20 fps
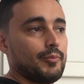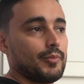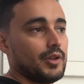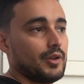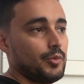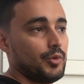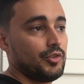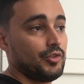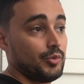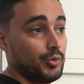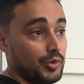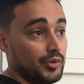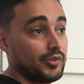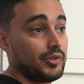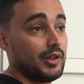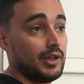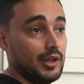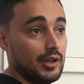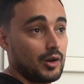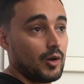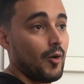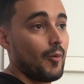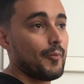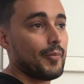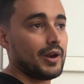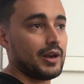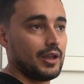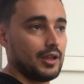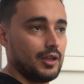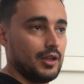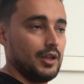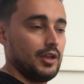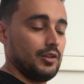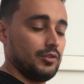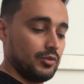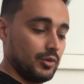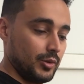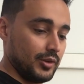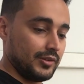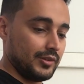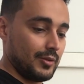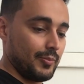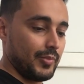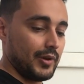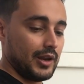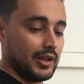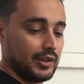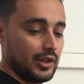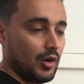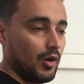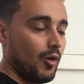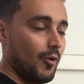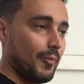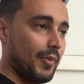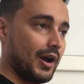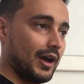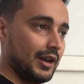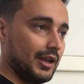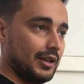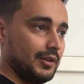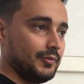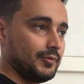which was the company. So we separate the whole money